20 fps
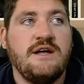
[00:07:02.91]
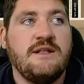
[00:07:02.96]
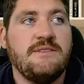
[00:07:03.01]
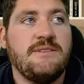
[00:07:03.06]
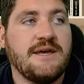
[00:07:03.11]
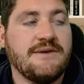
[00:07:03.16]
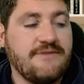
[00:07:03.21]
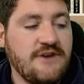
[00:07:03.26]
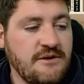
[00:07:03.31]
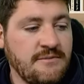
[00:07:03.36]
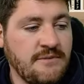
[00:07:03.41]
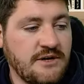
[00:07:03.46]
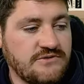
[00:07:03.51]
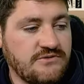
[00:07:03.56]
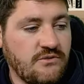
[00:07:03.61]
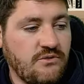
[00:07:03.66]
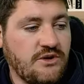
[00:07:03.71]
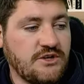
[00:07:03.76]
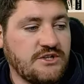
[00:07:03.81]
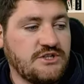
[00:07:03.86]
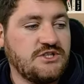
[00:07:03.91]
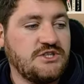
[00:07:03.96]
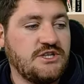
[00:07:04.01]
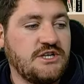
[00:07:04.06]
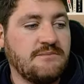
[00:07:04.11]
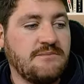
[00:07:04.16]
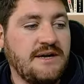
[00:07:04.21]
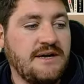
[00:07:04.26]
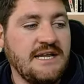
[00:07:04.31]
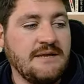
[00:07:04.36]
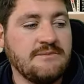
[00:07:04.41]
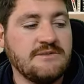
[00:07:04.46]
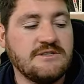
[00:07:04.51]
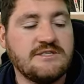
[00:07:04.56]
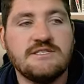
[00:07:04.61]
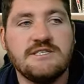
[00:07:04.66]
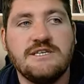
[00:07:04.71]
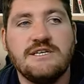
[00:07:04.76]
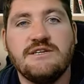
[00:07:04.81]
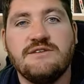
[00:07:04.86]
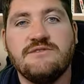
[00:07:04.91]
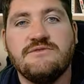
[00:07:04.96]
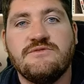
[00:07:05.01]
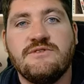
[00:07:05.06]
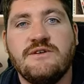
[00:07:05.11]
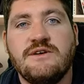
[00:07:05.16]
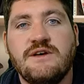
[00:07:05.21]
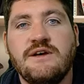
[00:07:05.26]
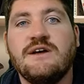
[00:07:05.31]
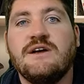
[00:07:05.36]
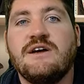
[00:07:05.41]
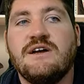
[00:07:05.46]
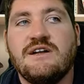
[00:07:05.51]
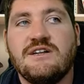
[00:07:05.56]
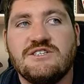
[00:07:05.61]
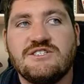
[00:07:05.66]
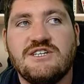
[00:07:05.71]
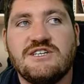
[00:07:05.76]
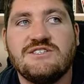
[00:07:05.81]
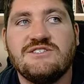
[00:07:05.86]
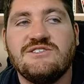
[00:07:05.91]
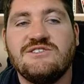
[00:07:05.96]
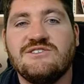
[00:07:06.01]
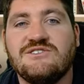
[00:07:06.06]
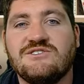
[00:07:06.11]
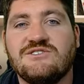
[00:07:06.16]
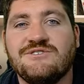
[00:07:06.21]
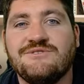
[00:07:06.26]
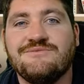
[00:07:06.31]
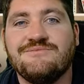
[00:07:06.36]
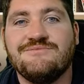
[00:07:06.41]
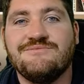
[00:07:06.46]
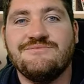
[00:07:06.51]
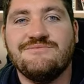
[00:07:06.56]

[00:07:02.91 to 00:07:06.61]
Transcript: Thank you very much for watching. My name is Steve. I'll chat to you soon.